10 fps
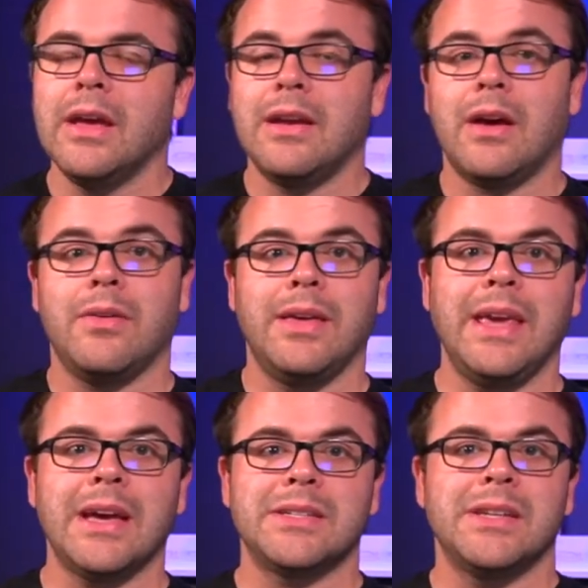Now,
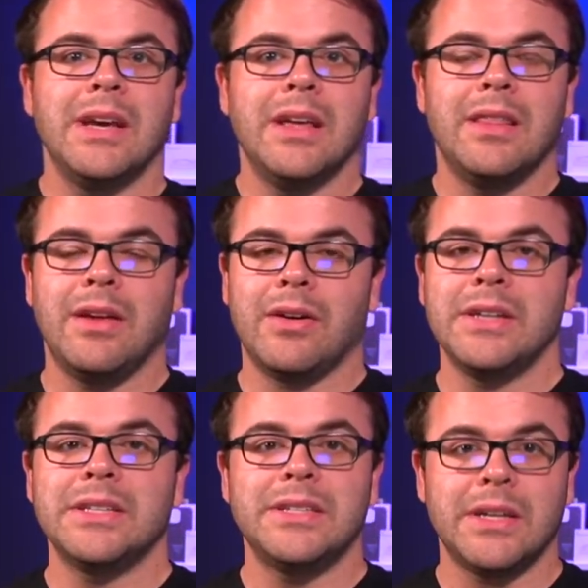yes, there
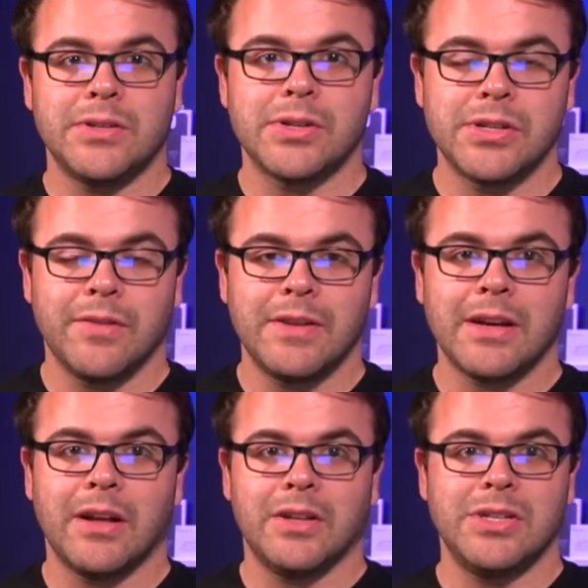is the sensor shift
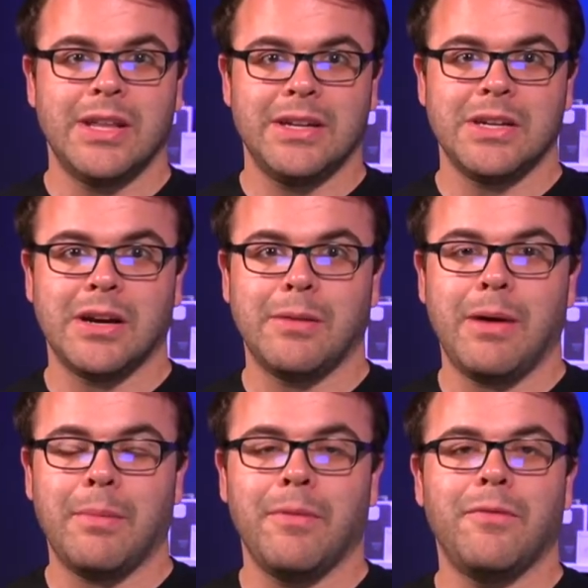technology that I talked
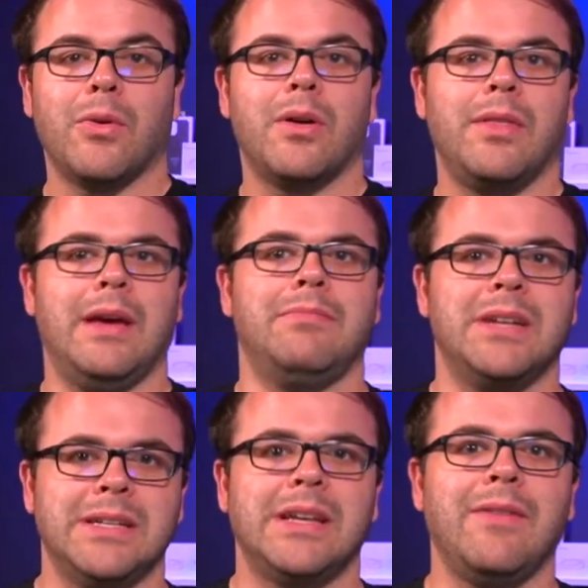about before that
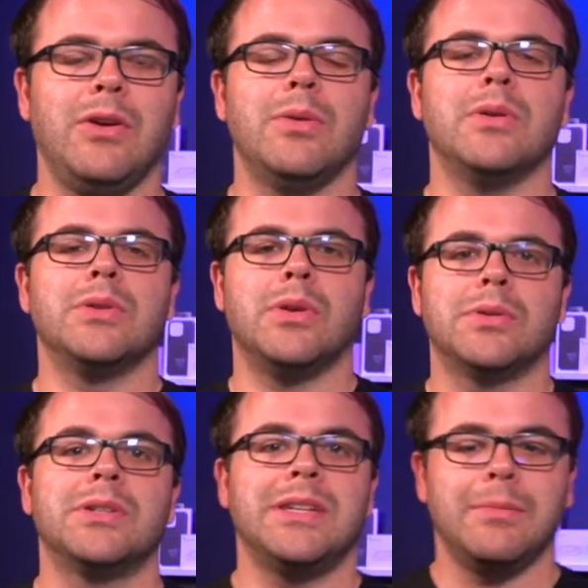does give you those
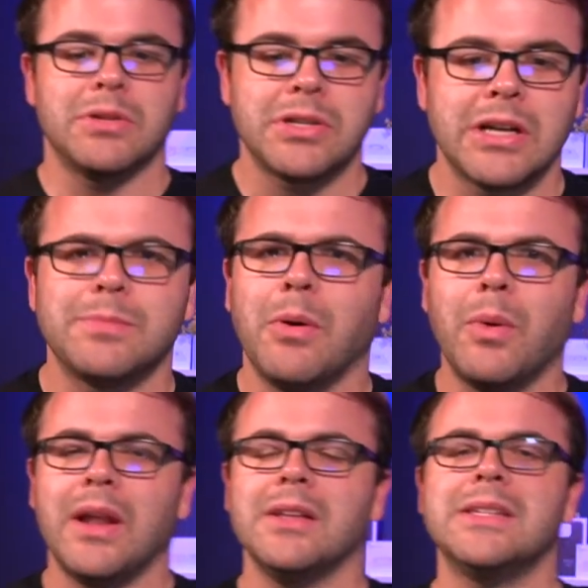ultra stable shots, but
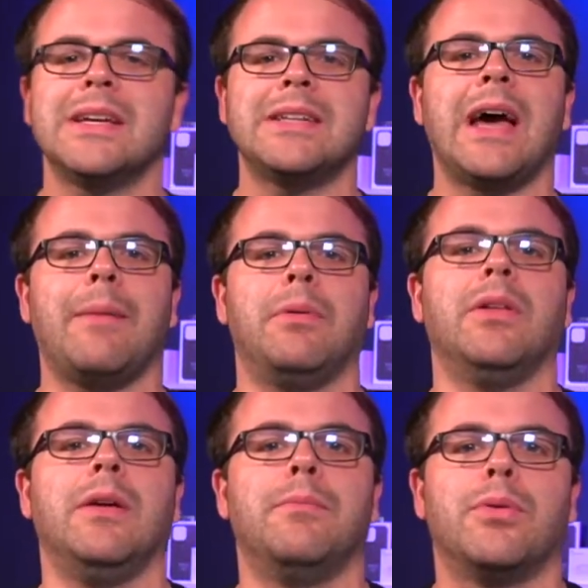what else has
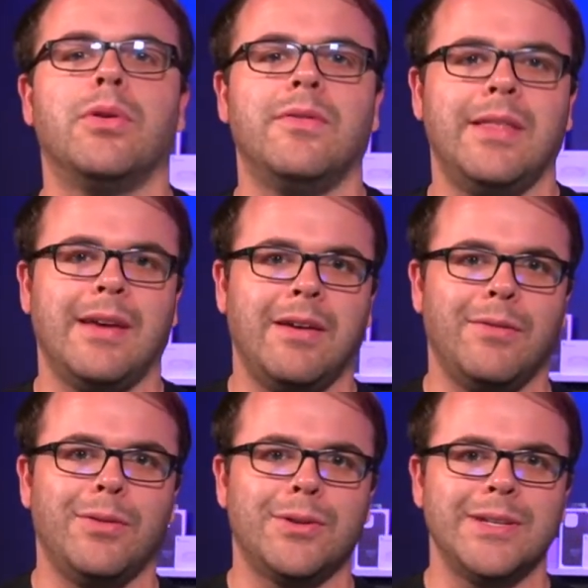Apple improved in the
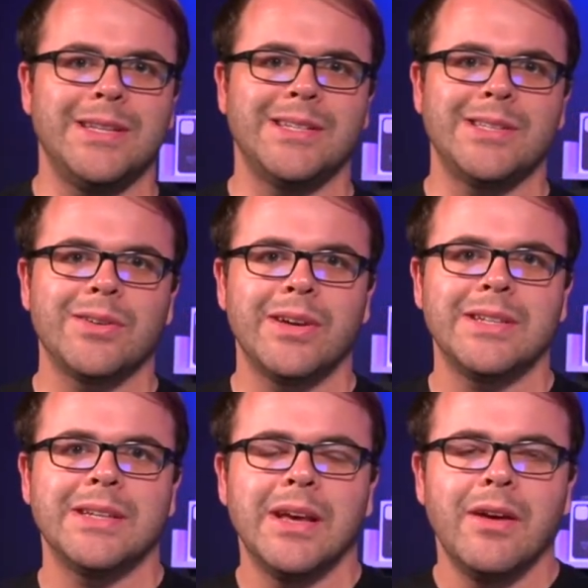iPhone 13
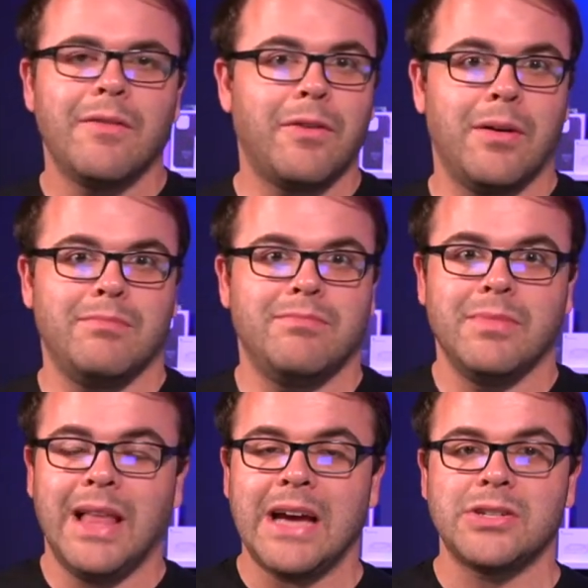series from
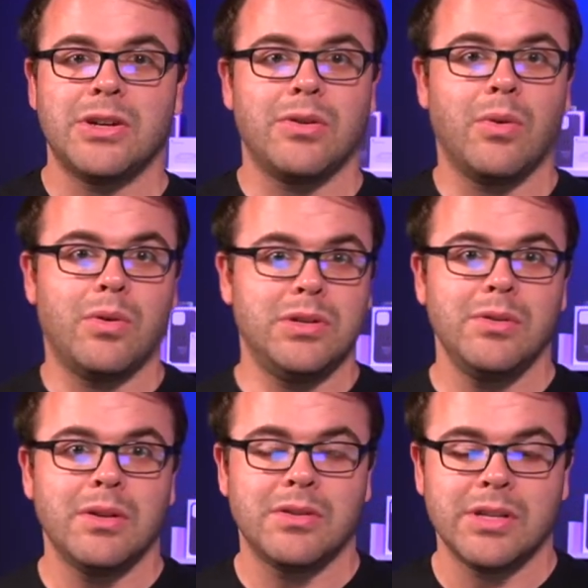last year or
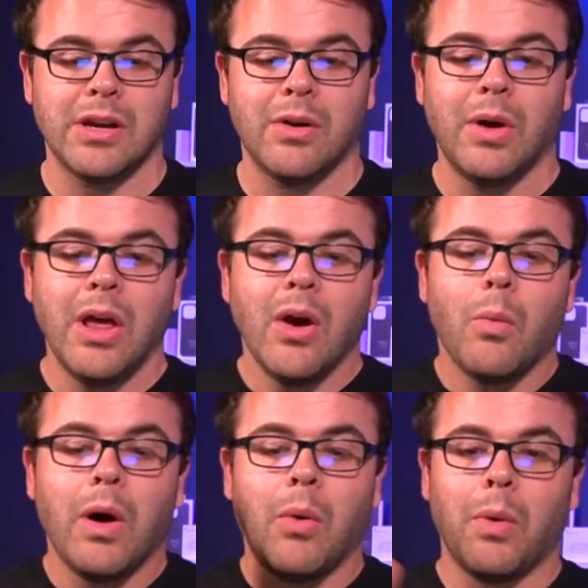2 years ago?
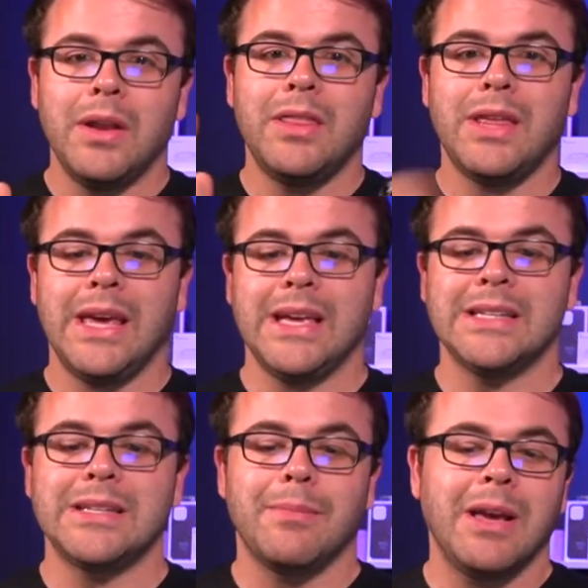Well, one thing
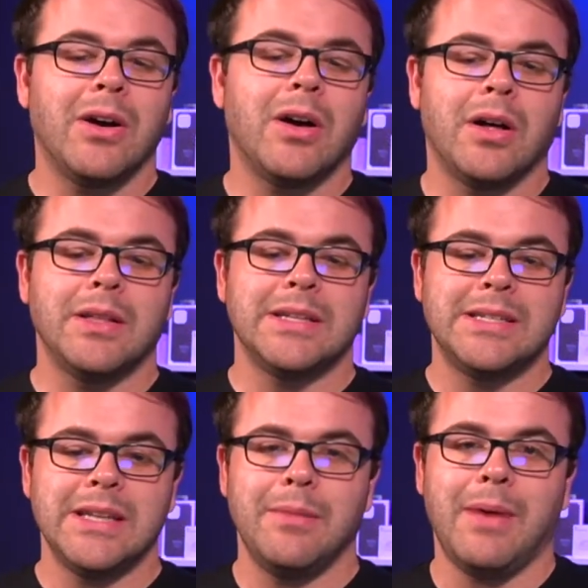is something called
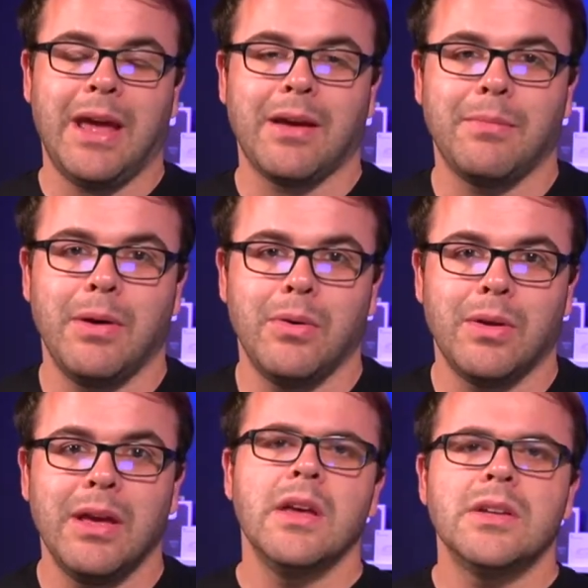cinematic mode.
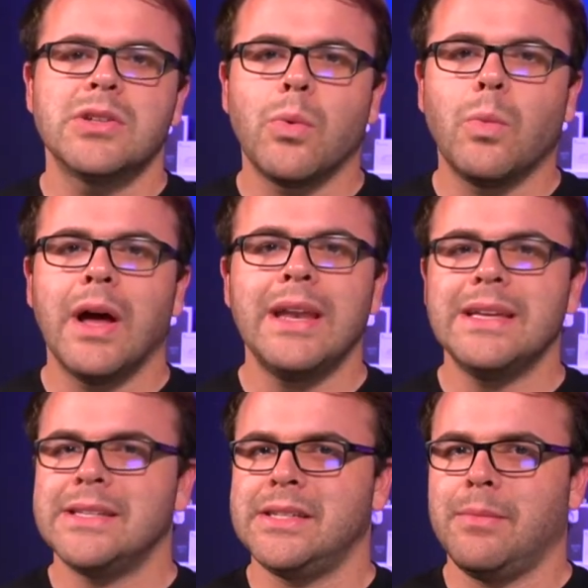So what
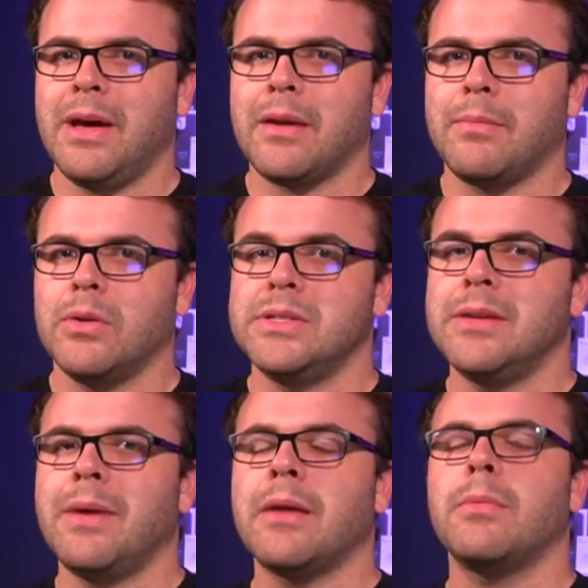is cinematic mode?
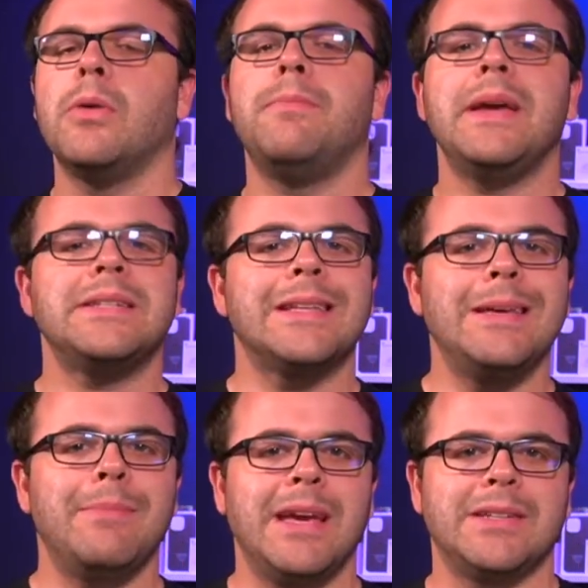Cinematic mode
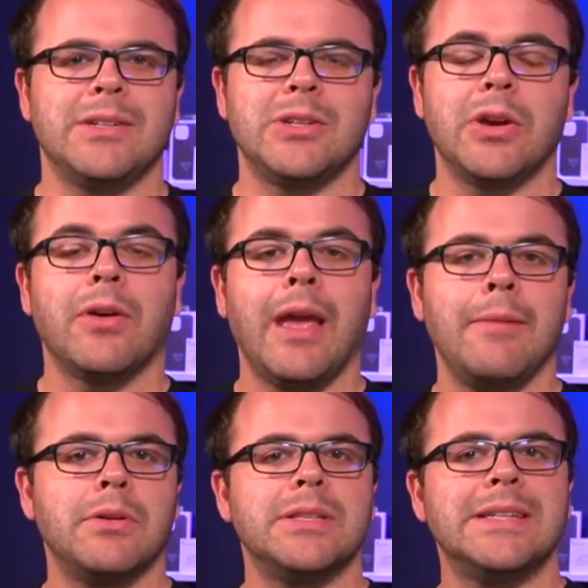basically makes it so you're
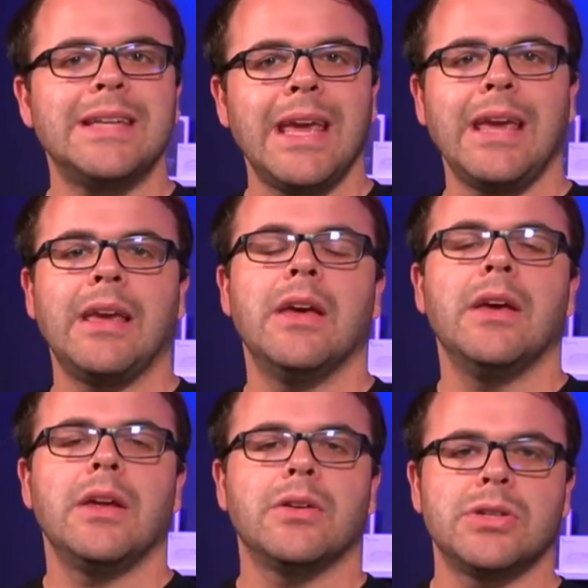able to take
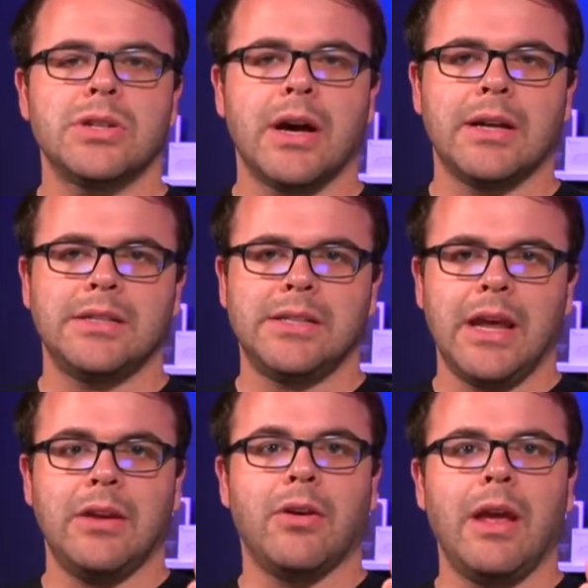your shots
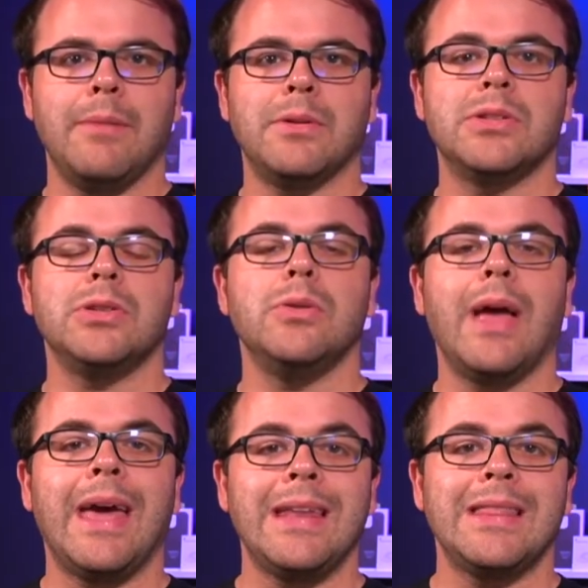and you're able to
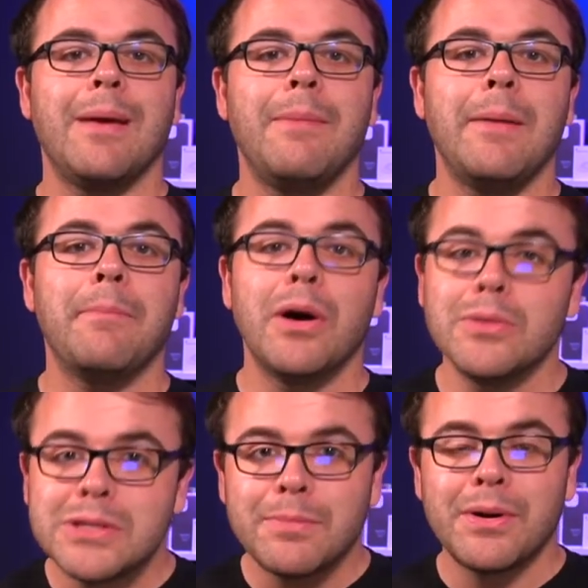edit them in
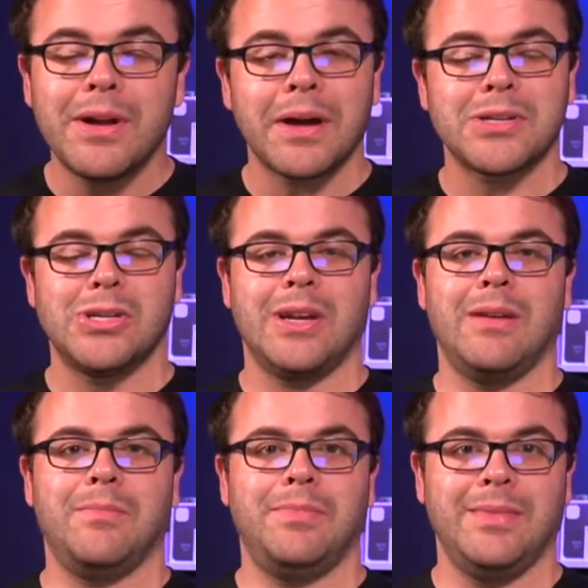
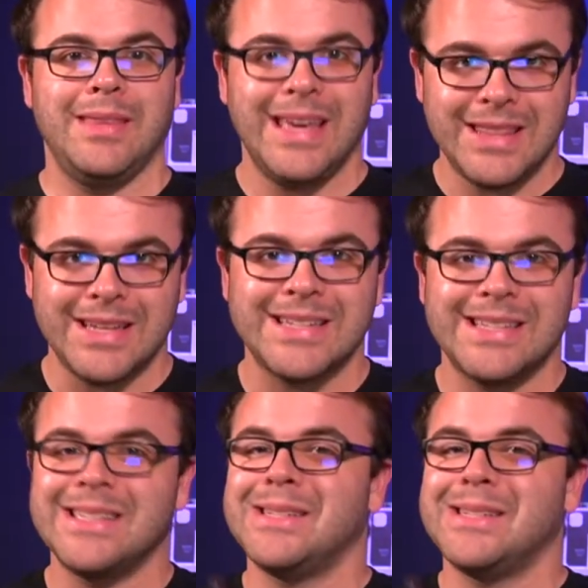post-production. Get this is